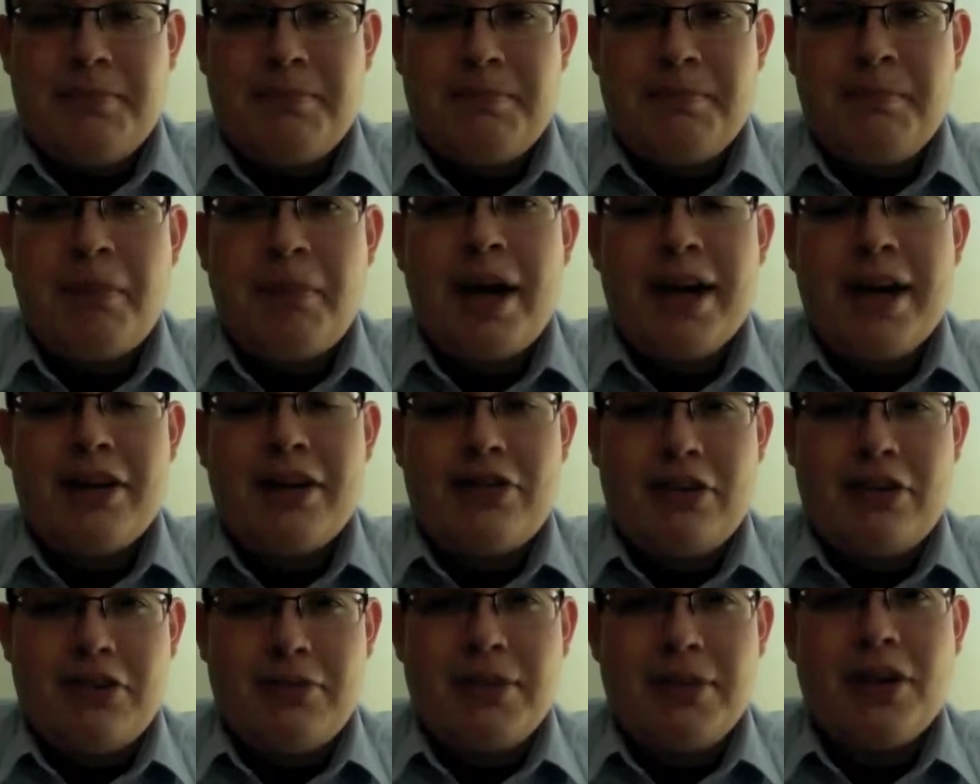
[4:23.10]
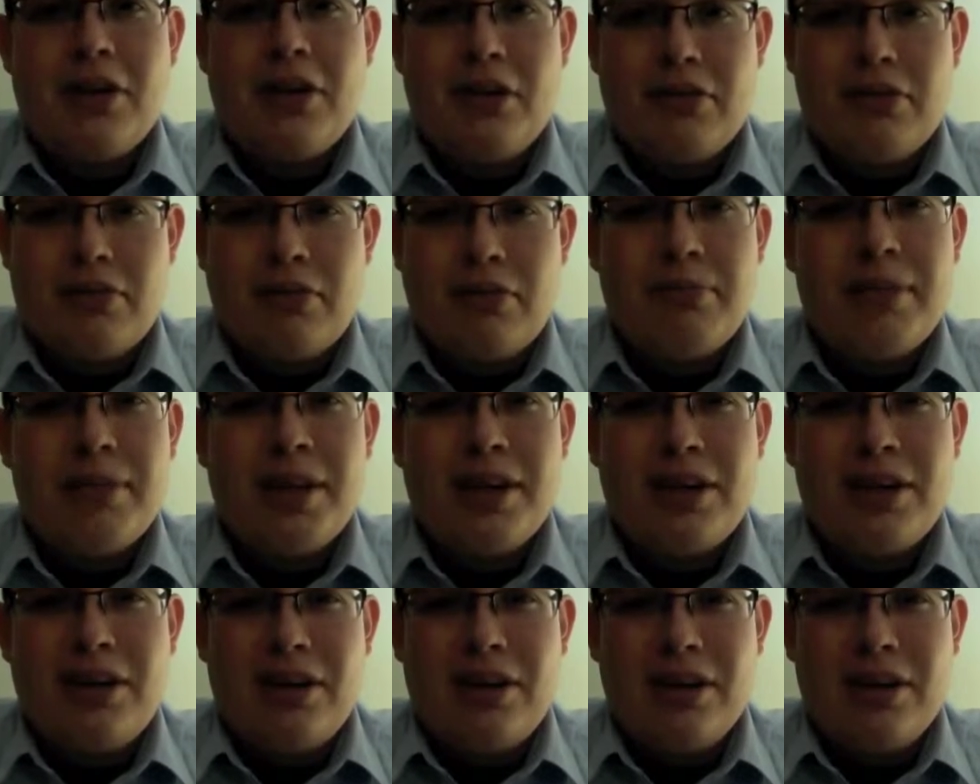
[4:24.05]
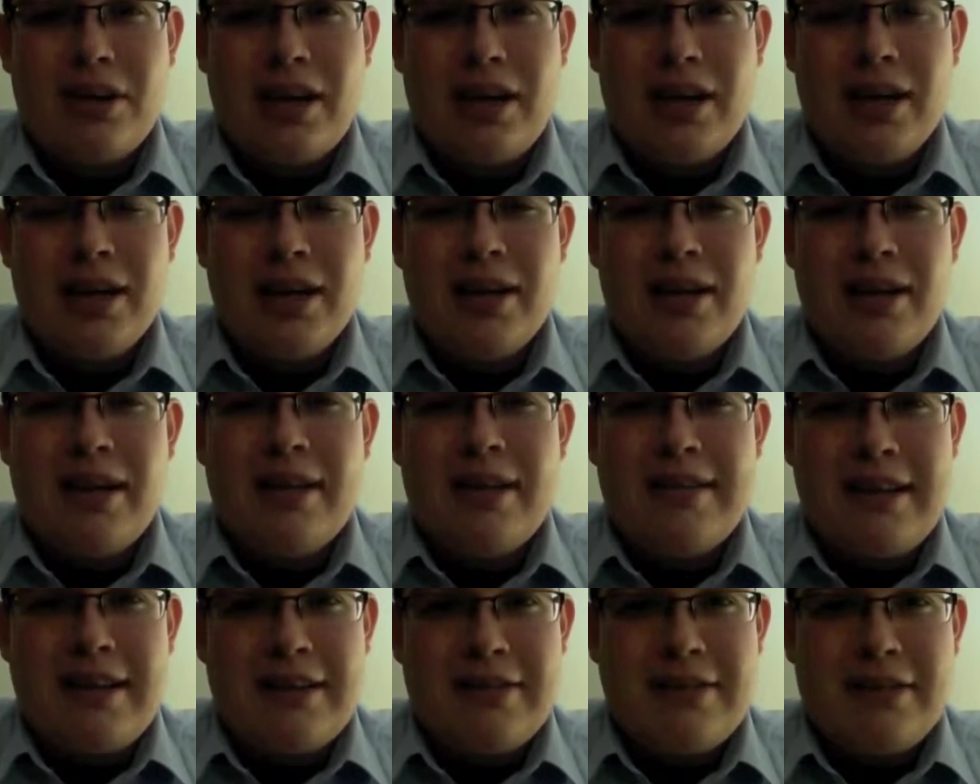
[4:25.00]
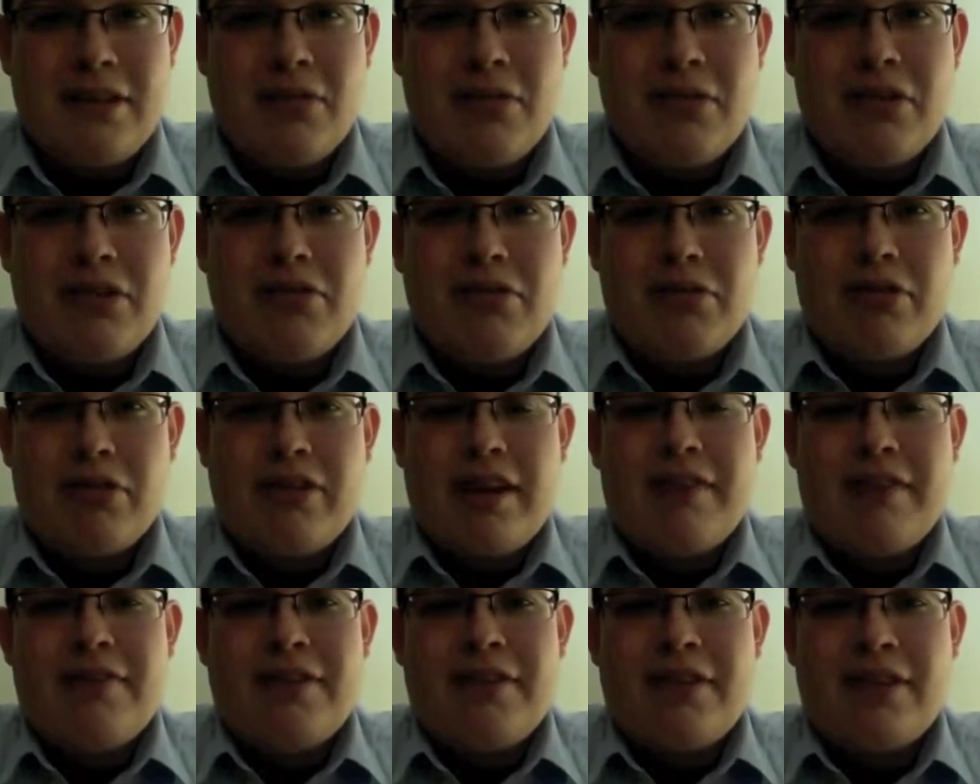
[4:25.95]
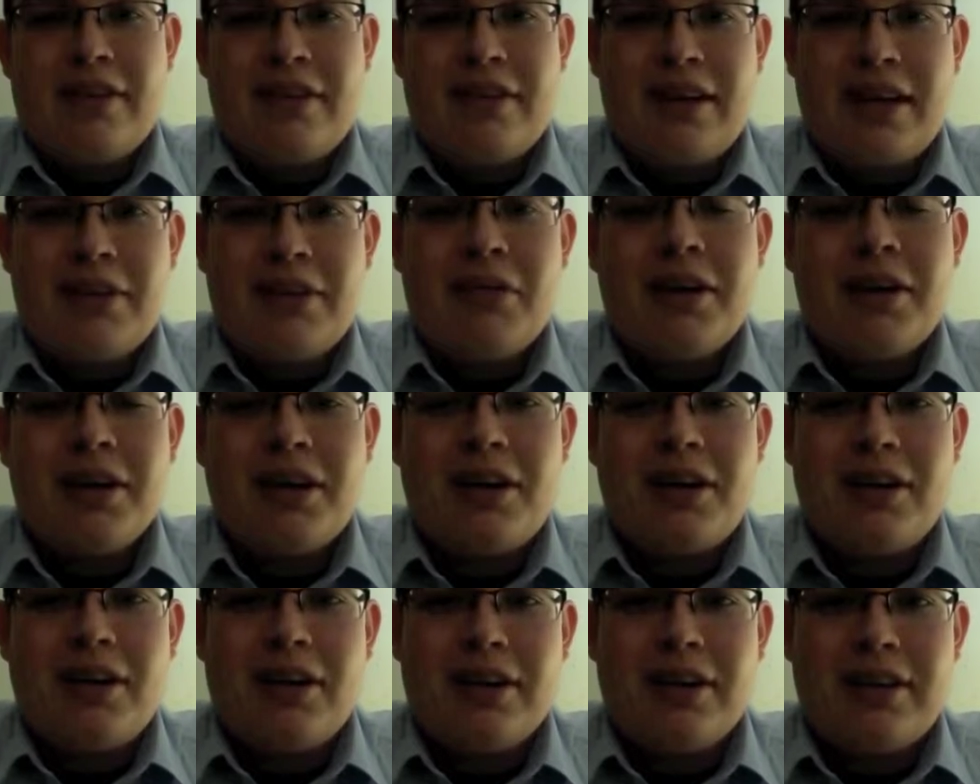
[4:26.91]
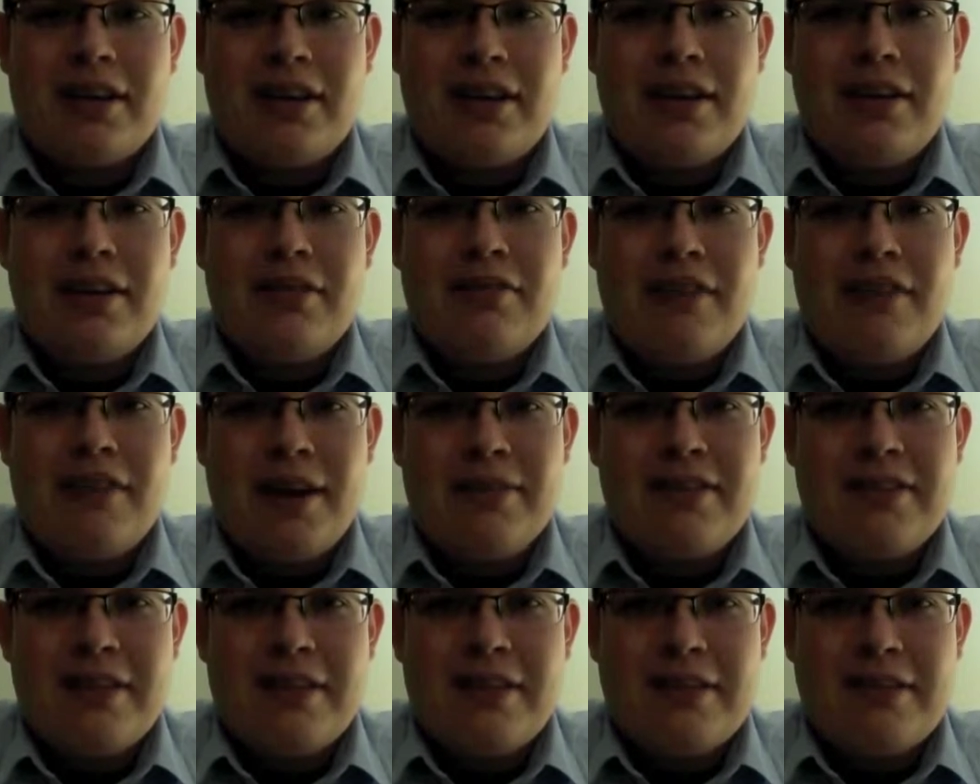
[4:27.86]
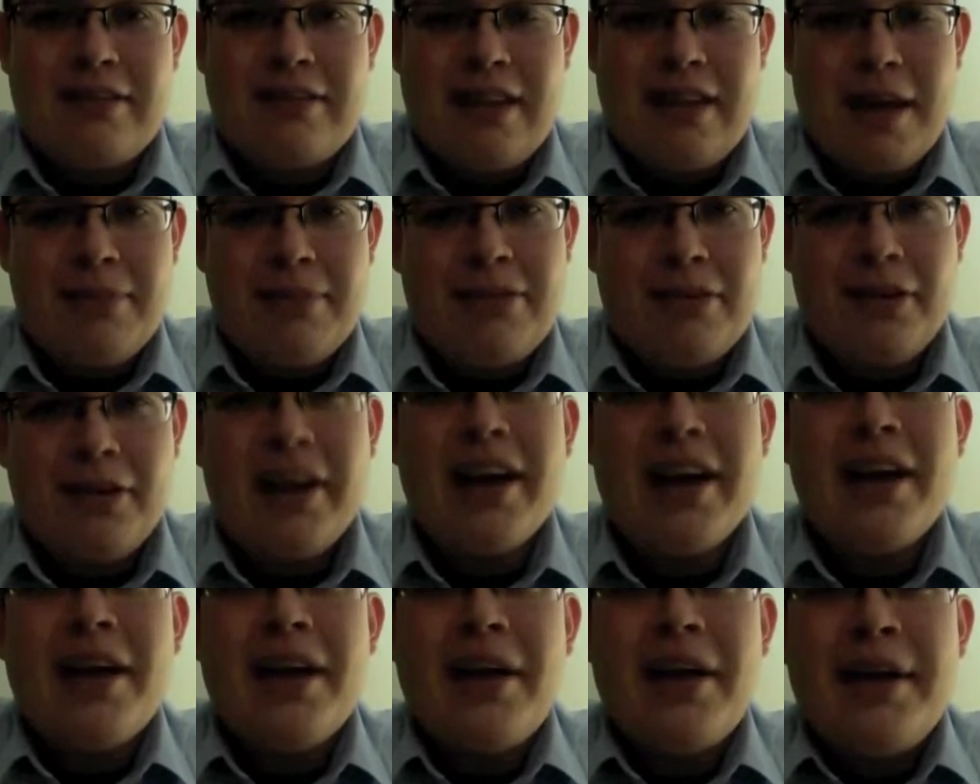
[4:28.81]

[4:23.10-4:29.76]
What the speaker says: my judgment calls were being tested, which was, I want to call the 5-cent stamp story.